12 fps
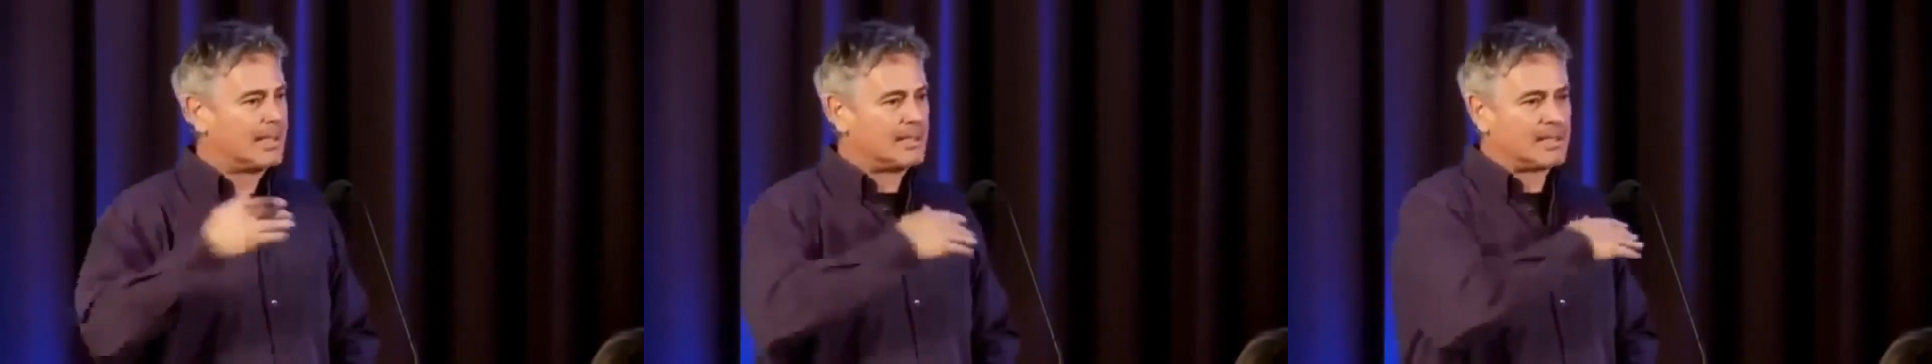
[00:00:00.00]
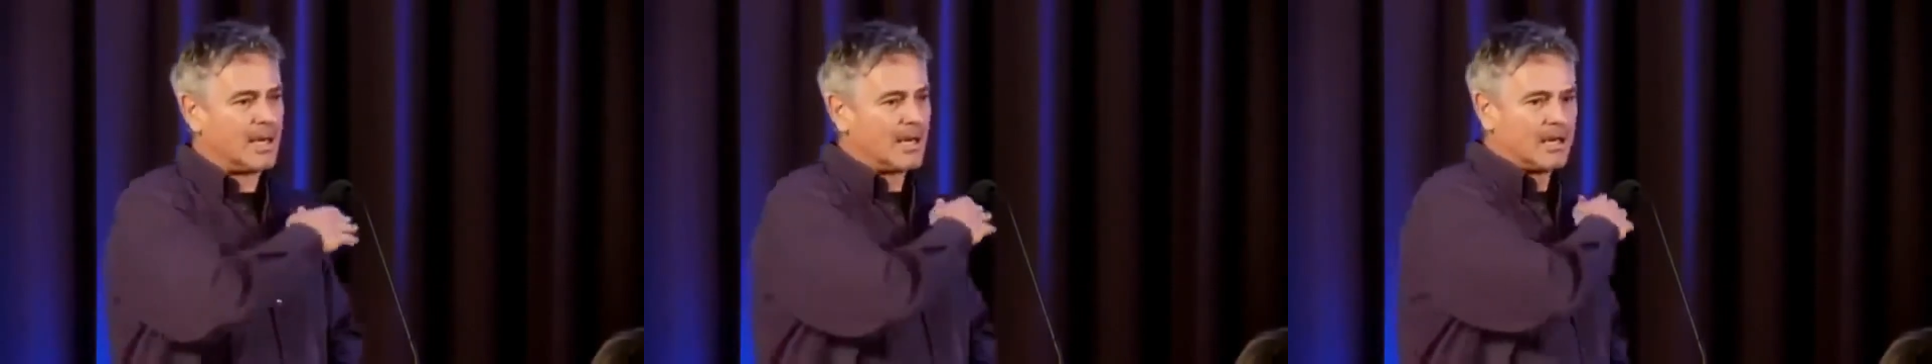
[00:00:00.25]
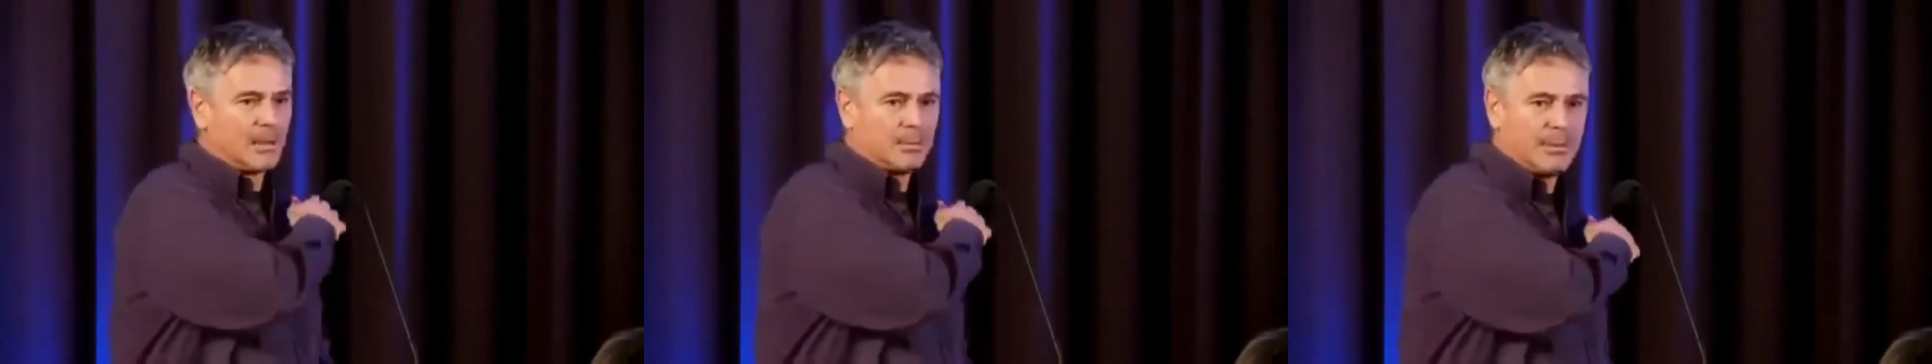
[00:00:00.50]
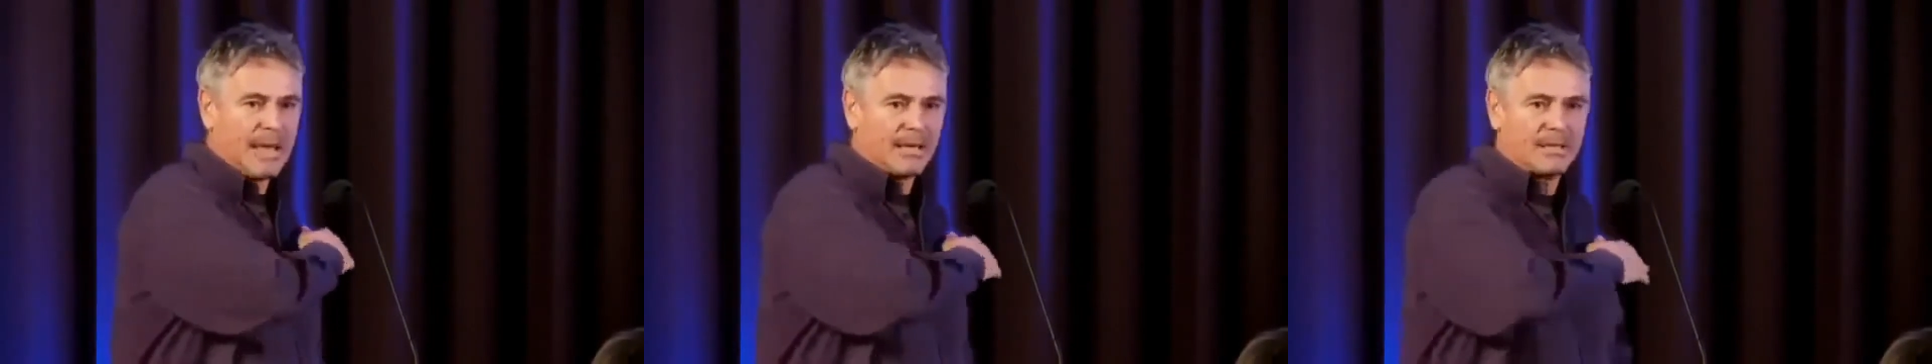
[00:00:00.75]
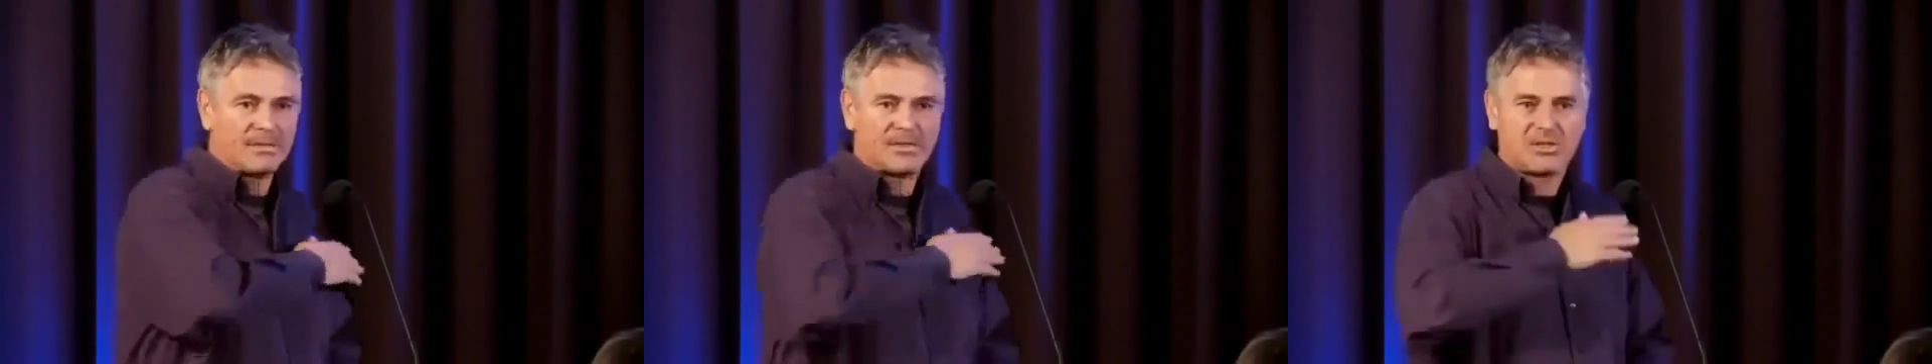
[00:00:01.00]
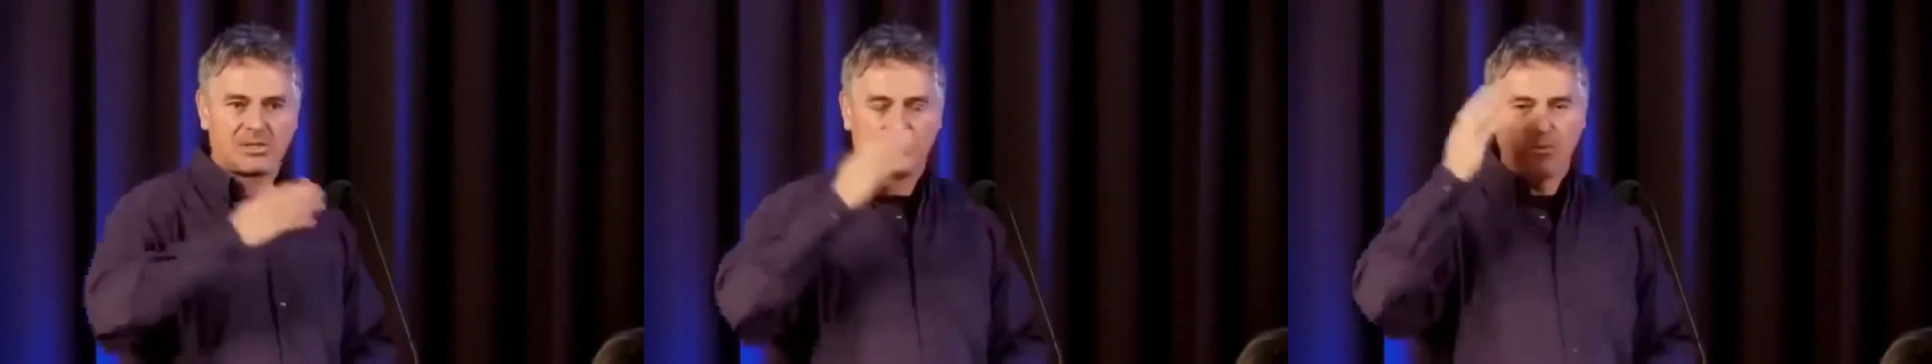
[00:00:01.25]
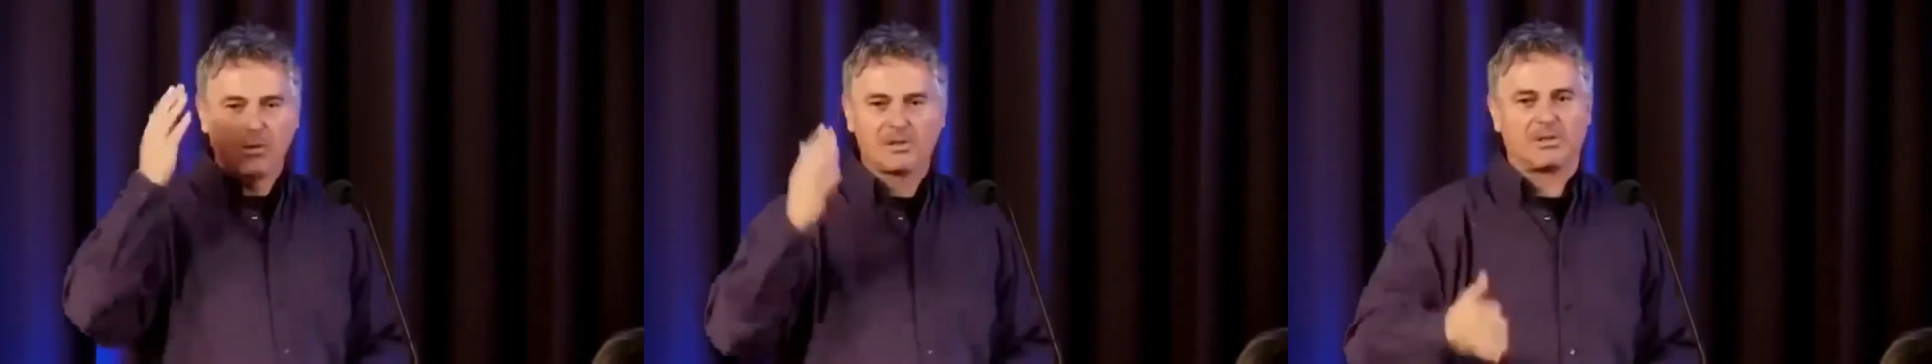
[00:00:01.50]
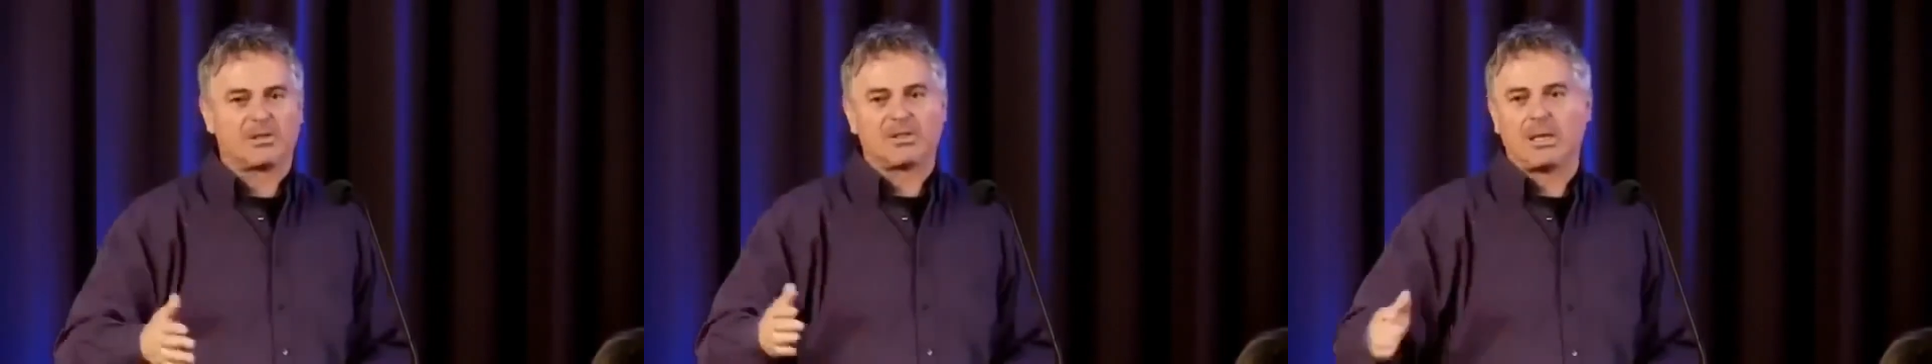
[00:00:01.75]
The entire global banking system
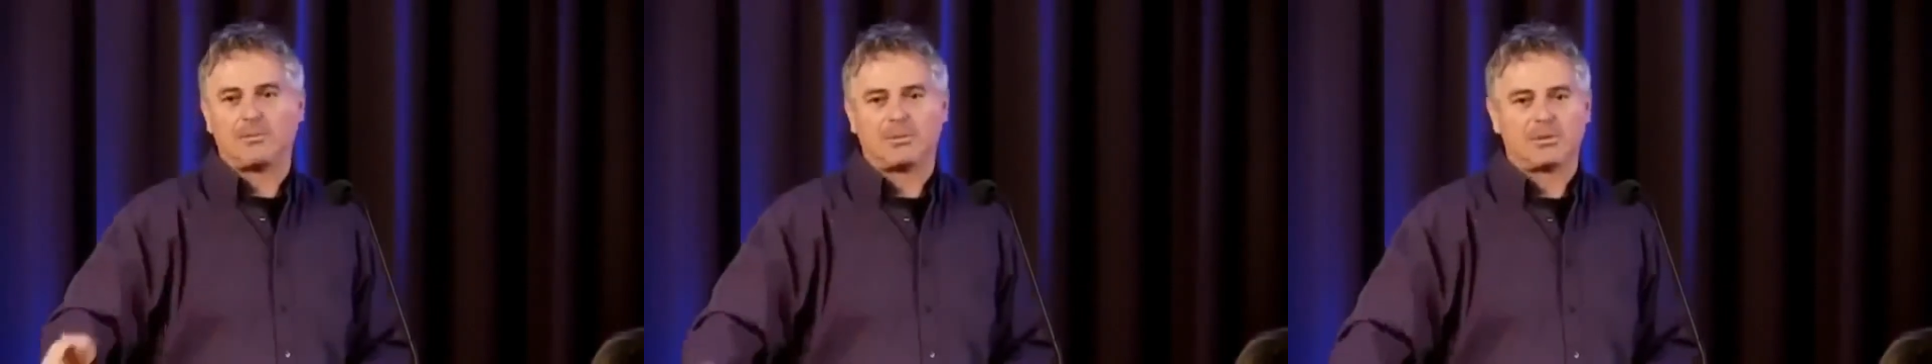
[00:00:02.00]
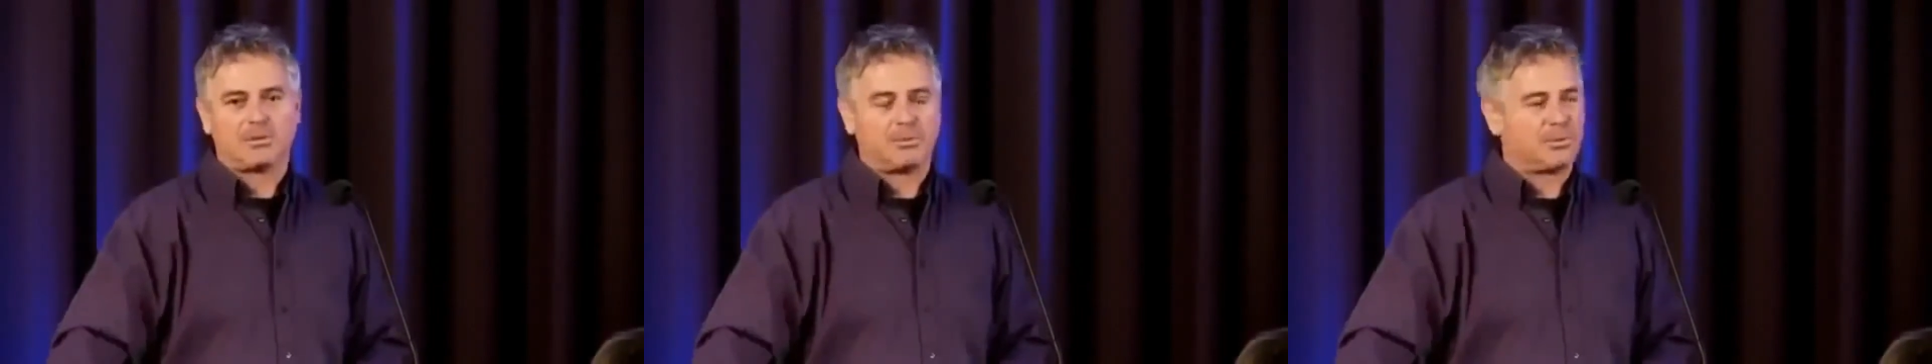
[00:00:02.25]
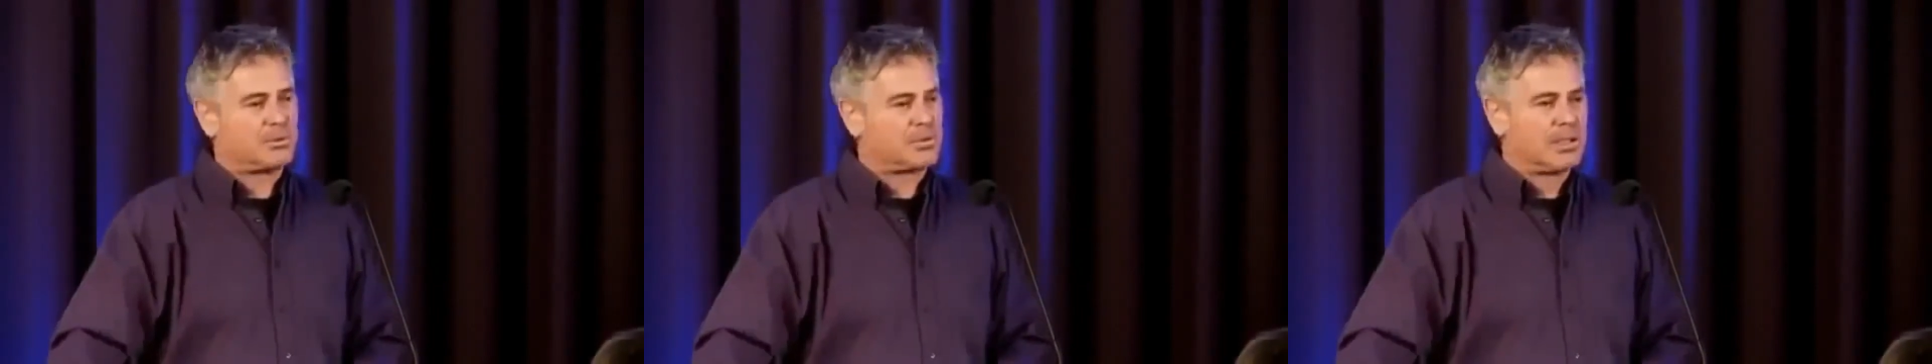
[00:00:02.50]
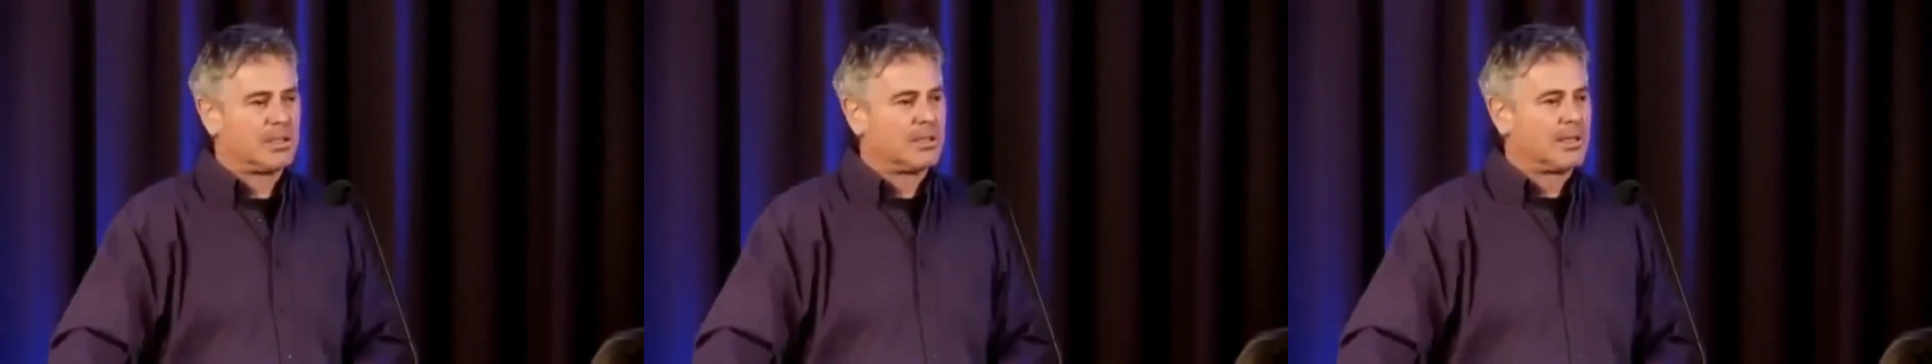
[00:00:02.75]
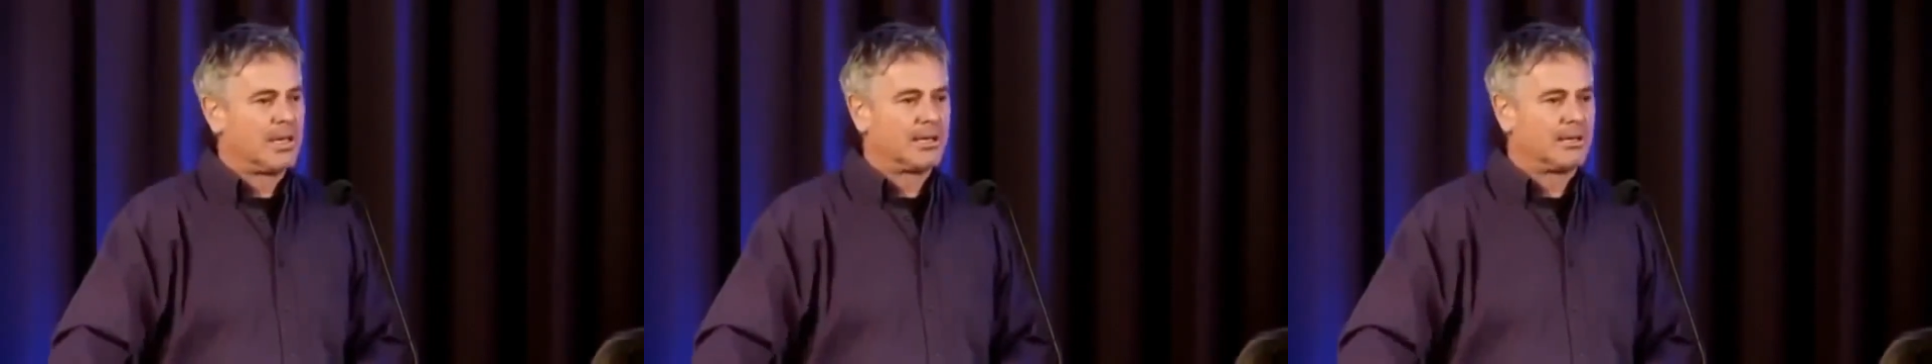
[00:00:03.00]
works on the same principles,